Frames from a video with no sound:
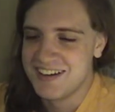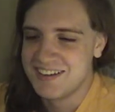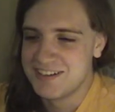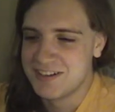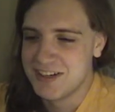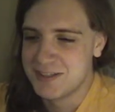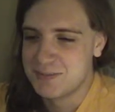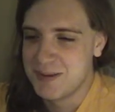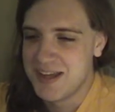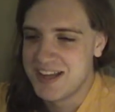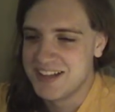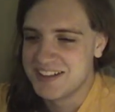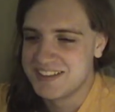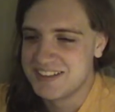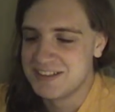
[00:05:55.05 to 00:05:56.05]
dress
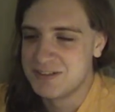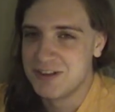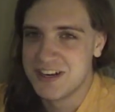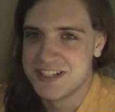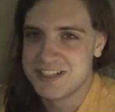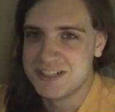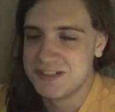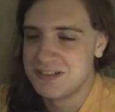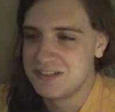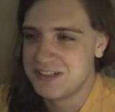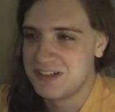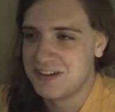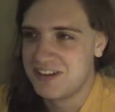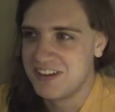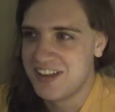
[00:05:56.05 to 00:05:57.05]
pants and dress shoes
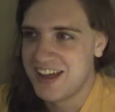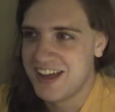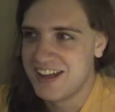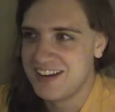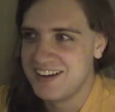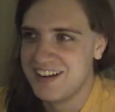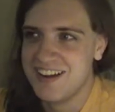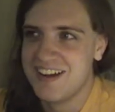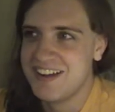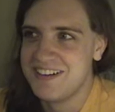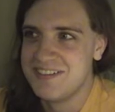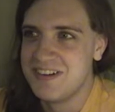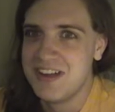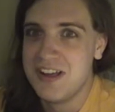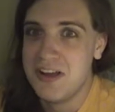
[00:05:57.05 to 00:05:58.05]
and all that, and I
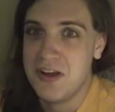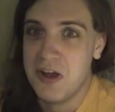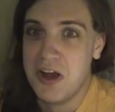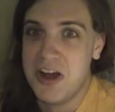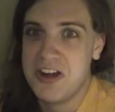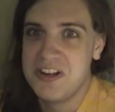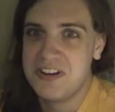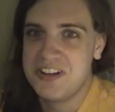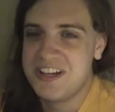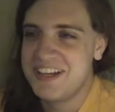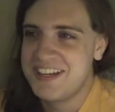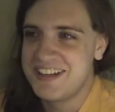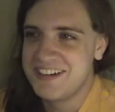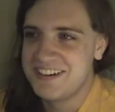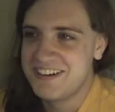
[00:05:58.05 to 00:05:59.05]
didn't
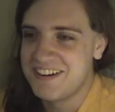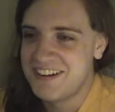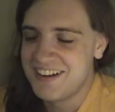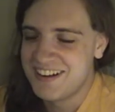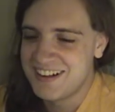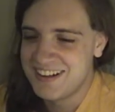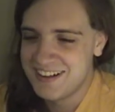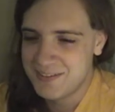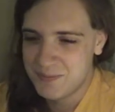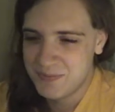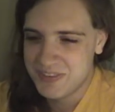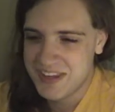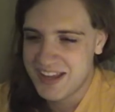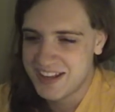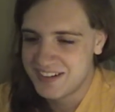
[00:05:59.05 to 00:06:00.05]
like it at all.
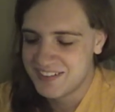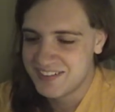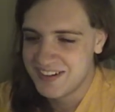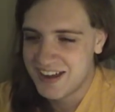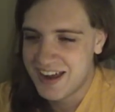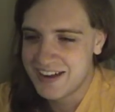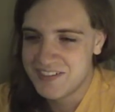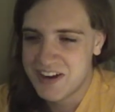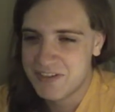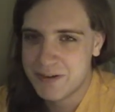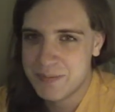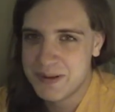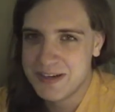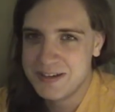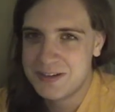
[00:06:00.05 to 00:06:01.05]
And I'd
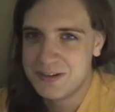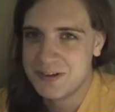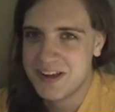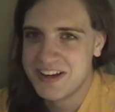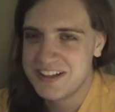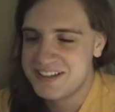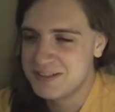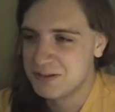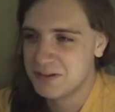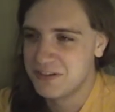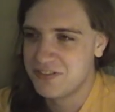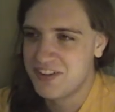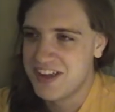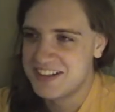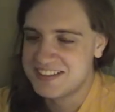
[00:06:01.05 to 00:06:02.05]
never been to any sort
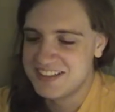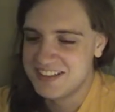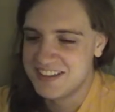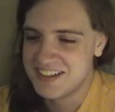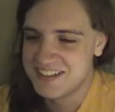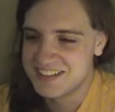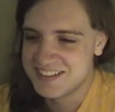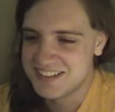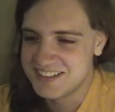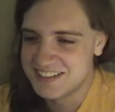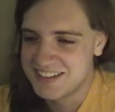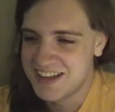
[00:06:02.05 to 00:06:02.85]
of fancy thing since